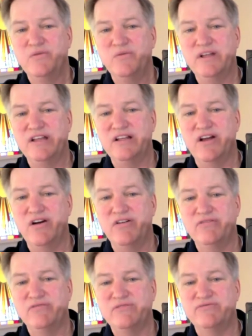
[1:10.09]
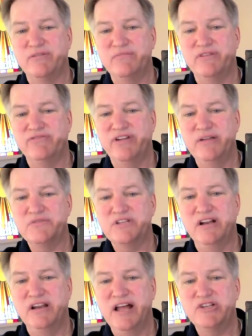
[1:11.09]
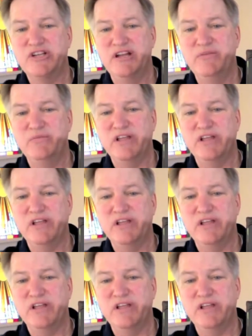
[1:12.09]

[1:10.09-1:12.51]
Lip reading: We could go from the Phillips collection.